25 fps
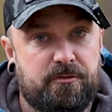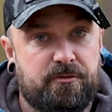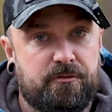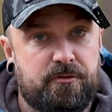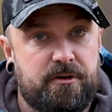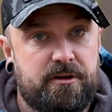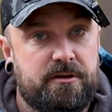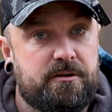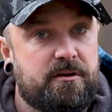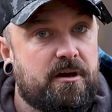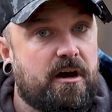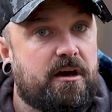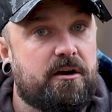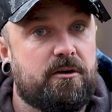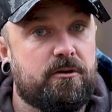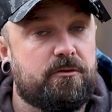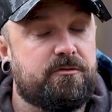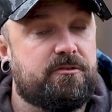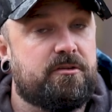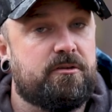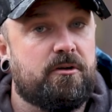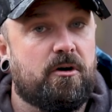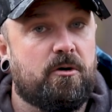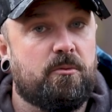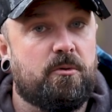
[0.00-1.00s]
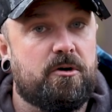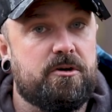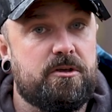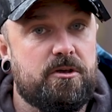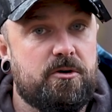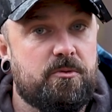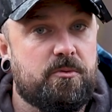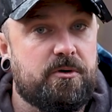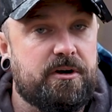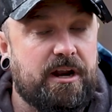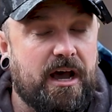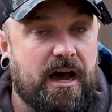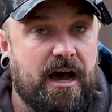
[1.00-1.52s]
for it. I'd love to know what
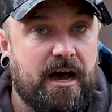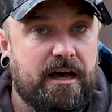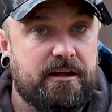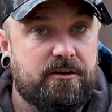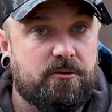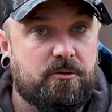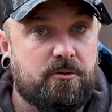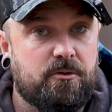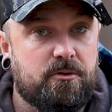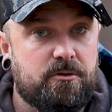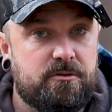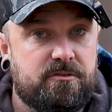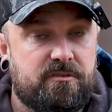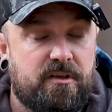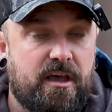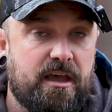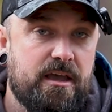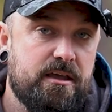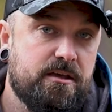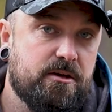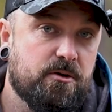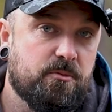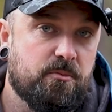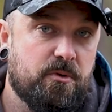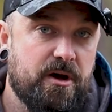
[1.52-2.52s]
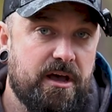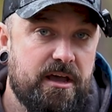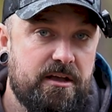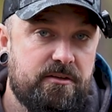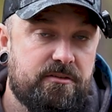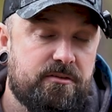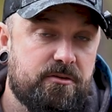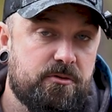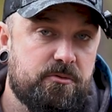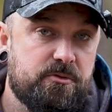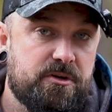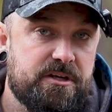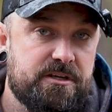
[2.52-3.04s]
you would add or take away
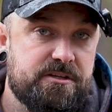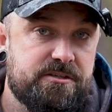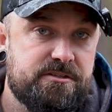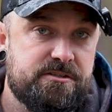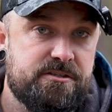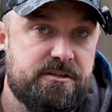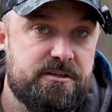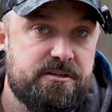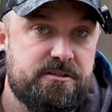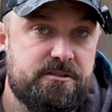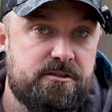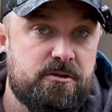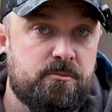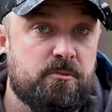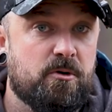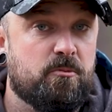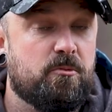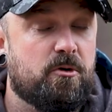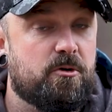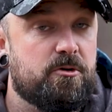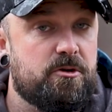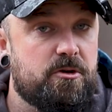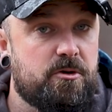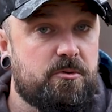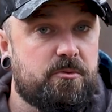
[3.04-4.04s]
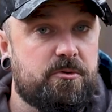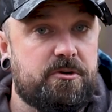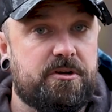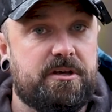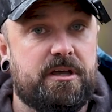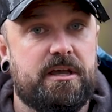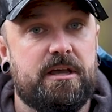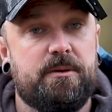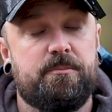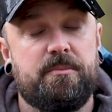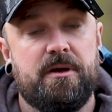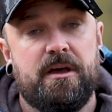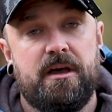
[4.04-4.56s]
to this system, or what you would
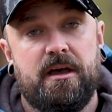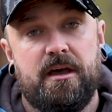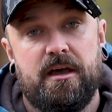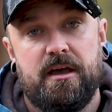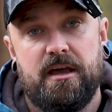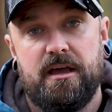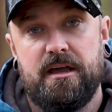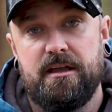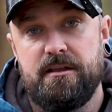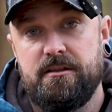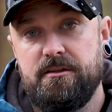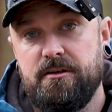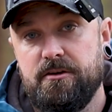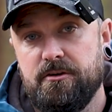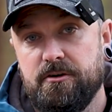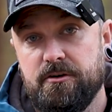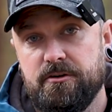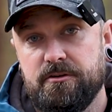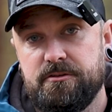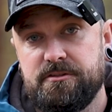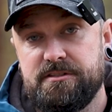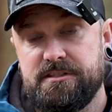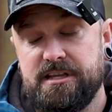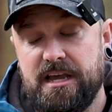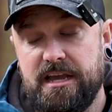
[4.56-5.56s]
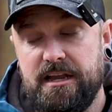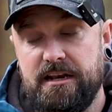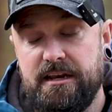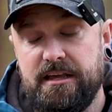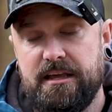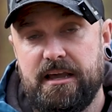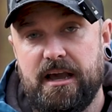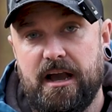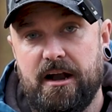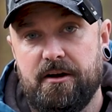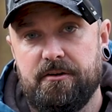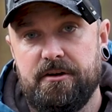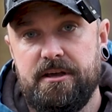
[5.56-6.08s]
keep in your daily
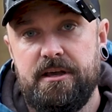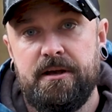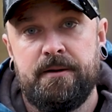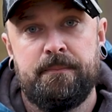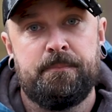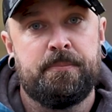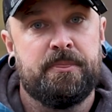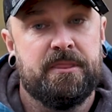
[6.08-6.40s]
carry.